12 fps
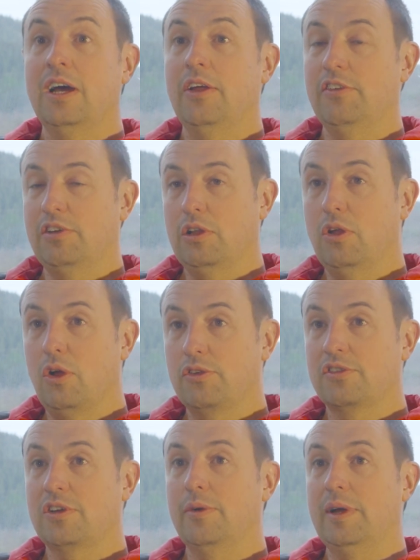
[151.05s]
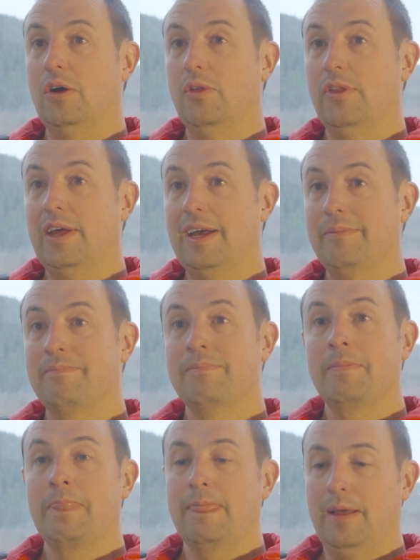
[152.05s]
There's a lot going on there
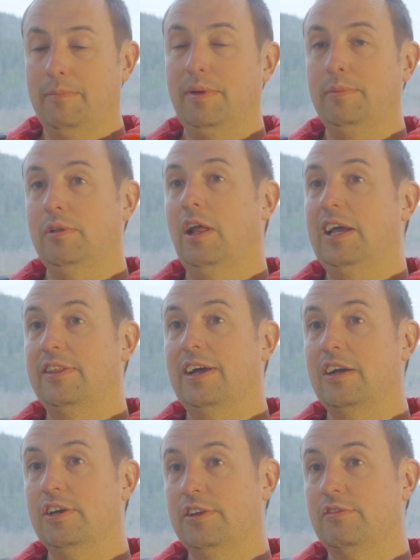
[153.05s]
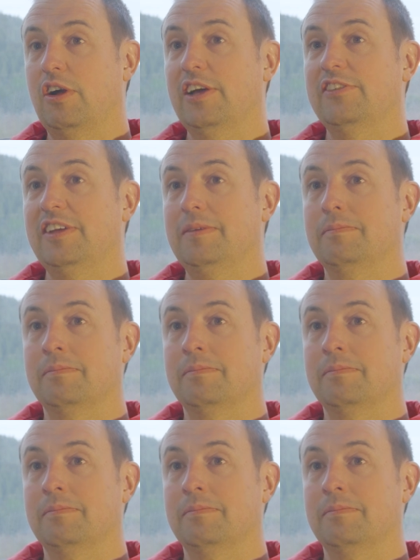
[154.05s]
and people like that kind of variety.